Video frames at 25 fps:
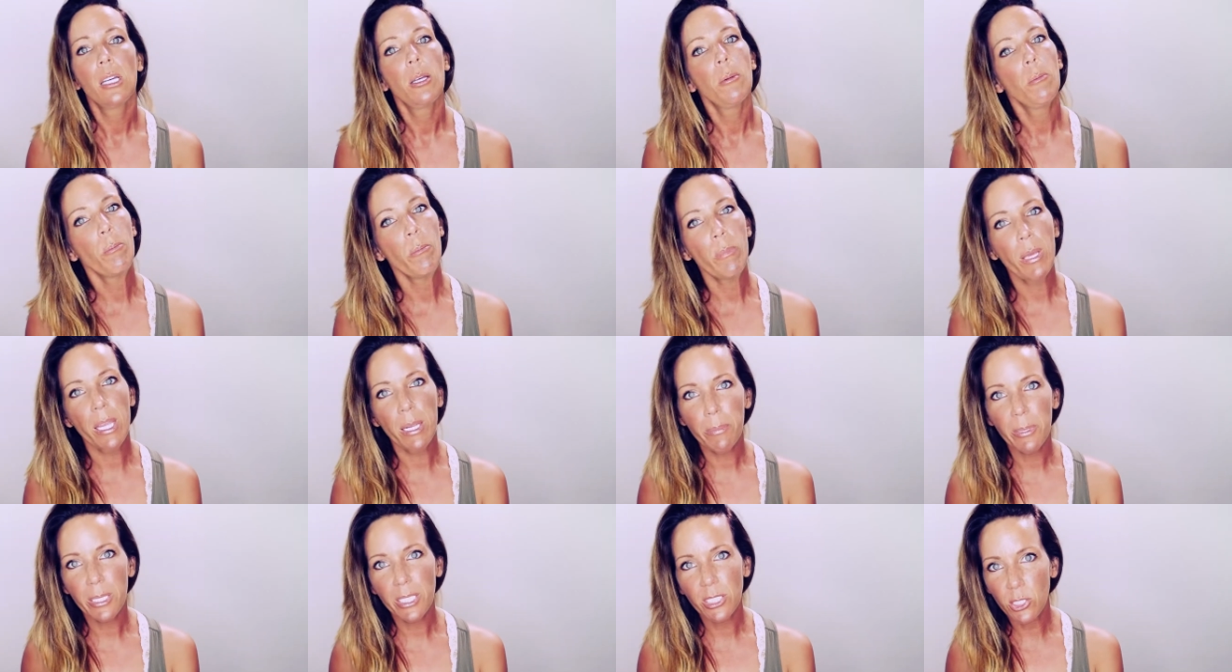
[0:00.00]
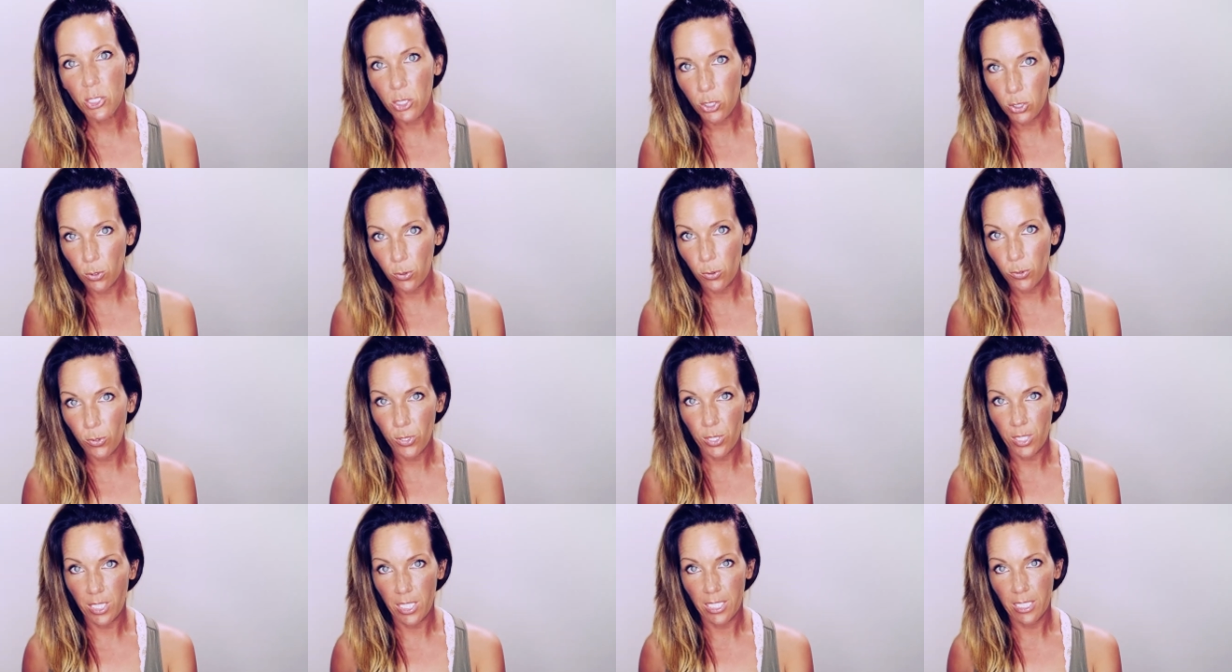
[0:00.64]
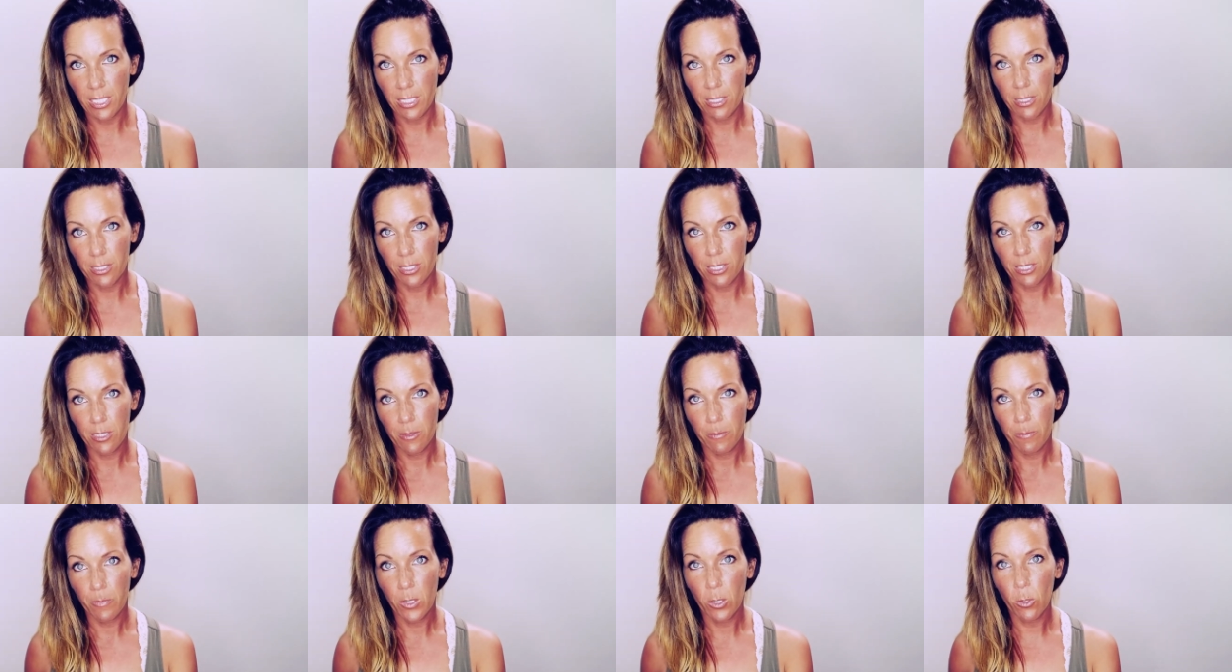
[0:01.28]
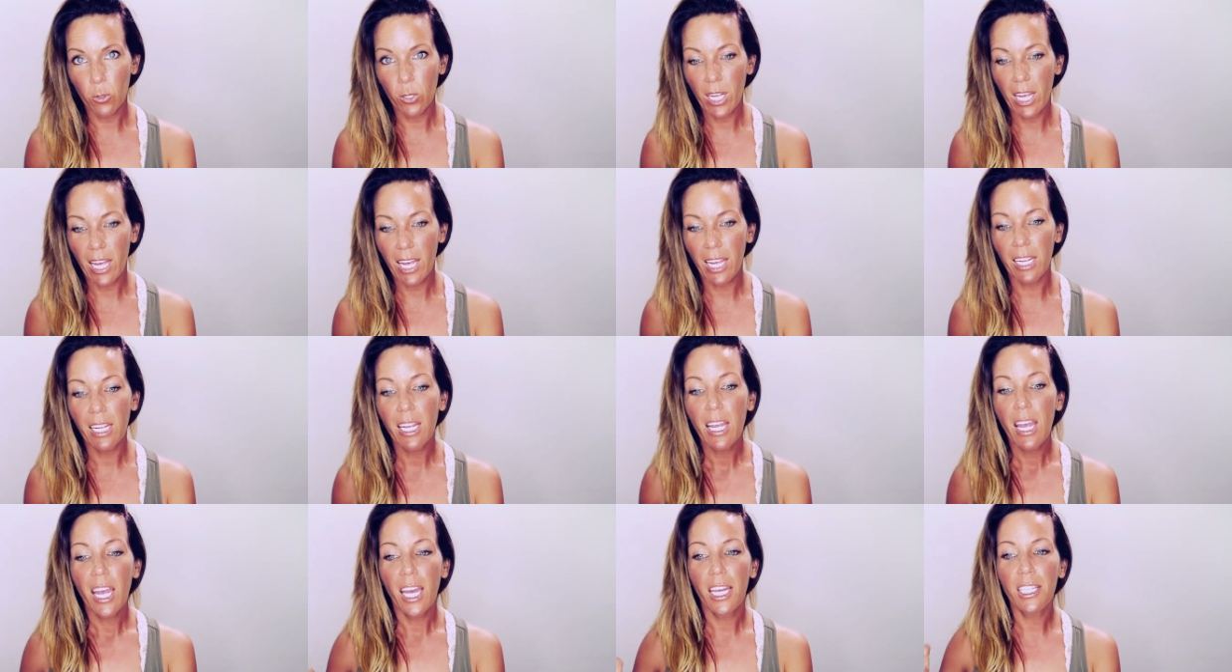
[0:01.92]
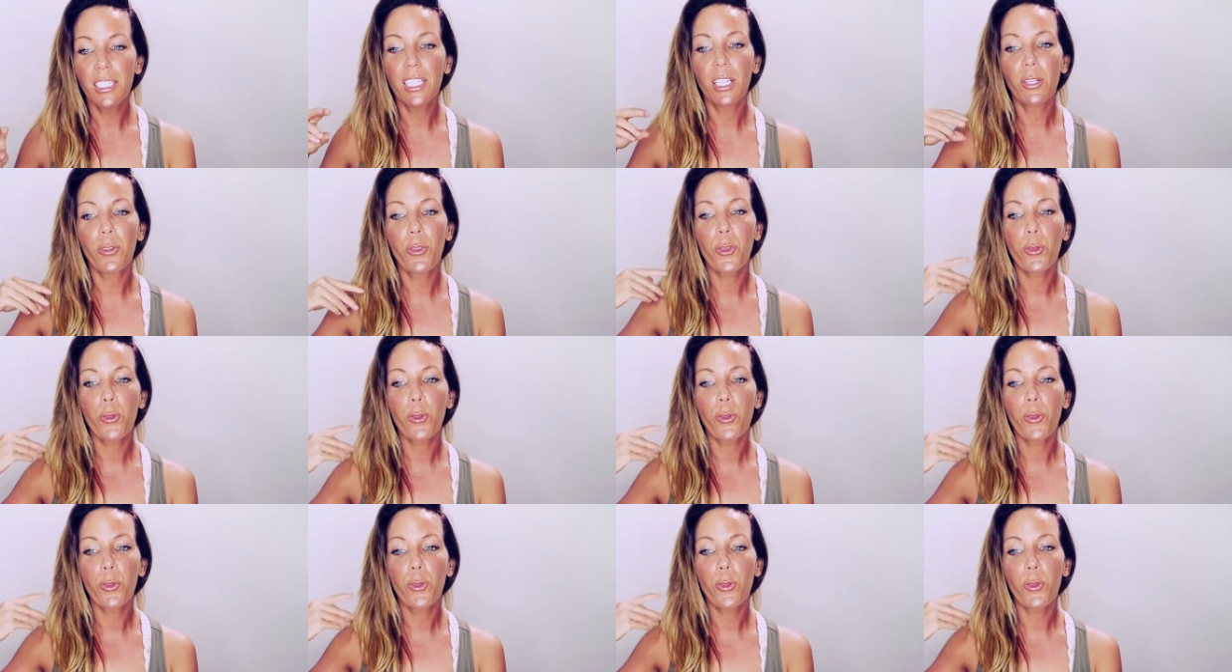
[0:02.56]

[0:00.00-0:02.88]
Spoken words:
maybe two things. Okay. And then